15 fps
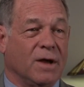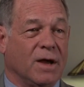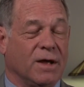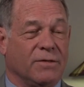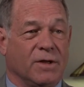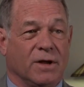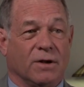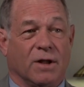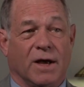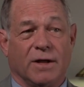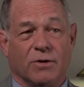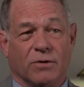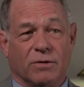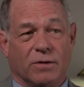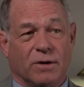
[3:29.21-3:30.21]
And then
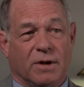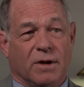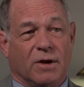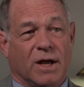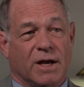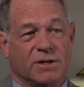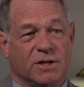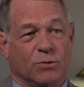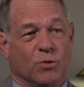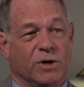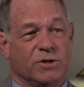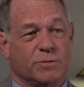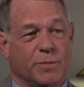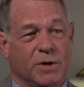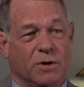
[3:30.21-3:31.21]
later, as he
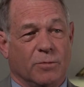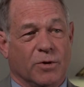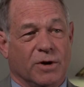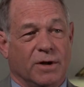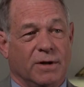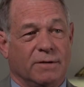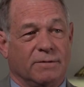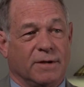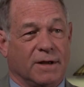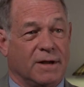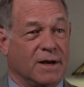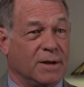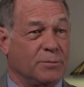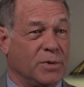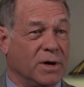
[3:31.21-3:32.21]
reached puberty, he
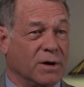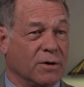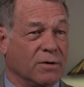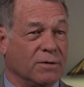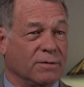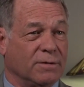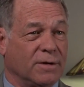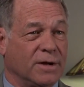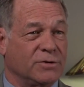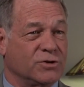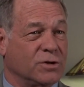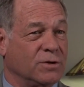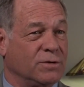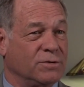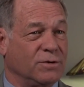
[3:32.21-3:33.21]
got bigger and
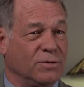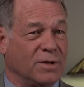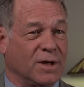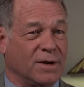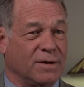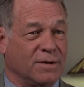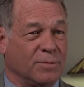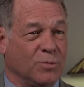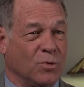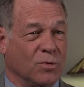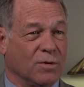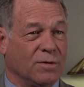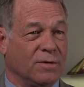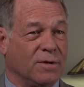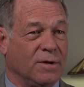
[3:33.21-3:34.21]
she couldn't do that anymore.
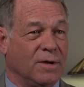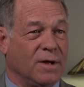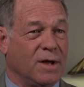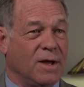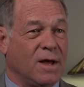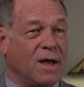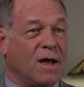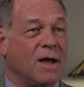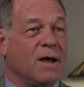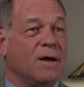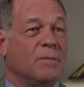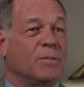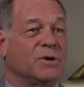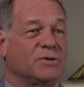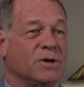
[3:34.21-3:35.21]

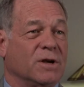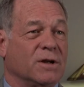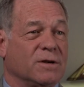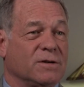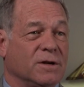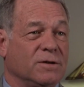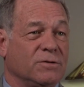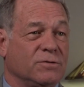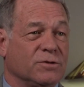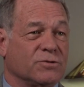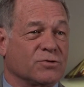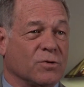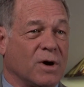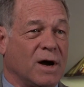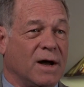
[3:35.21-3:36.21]
But she continued to
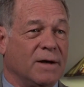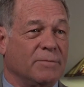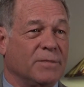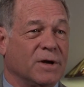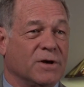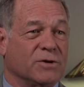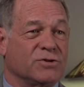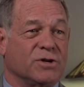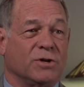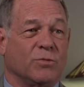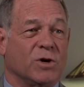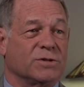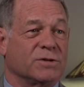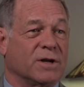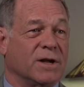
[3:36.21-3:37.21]
try because she
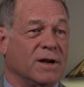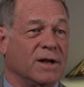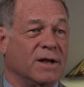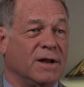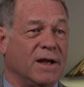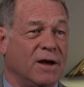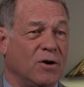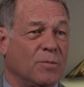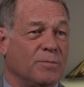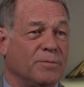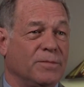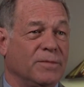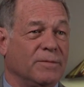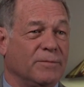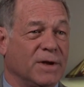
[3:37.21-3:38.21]
wasn't getting any help
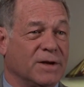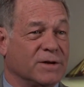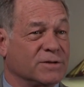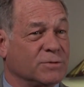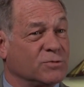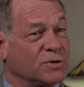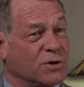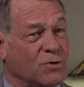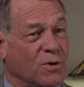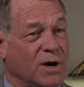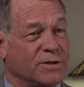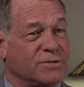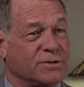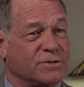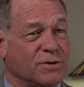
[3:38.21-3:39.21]
because it was a
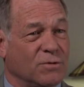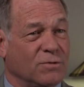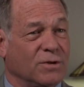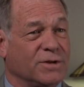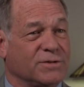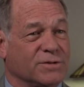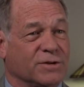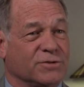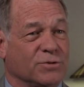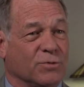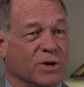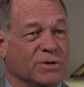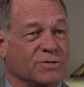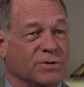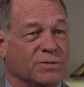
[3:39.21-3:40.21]
crisis-only
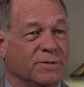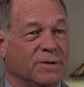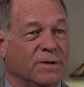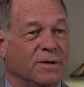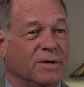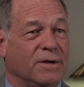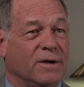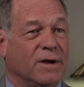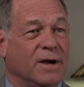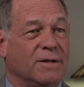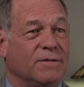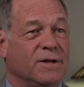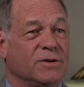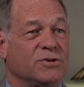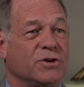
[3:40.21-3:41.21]
situation.
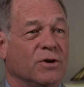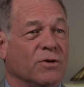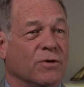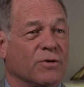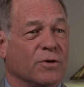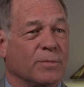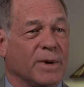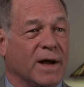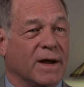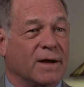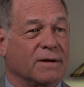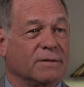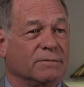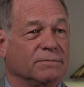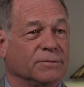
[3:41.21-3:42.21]
And then she hurt her back,
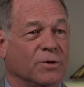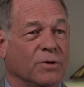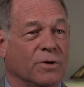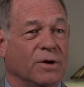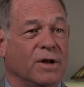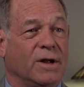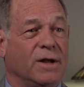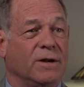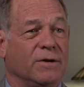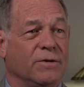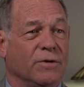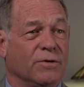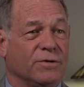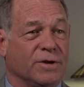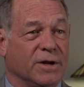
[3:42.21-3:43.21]
herniated
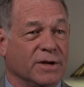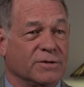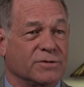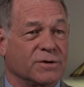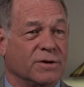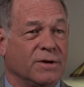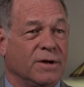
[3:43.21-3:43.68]
her disc,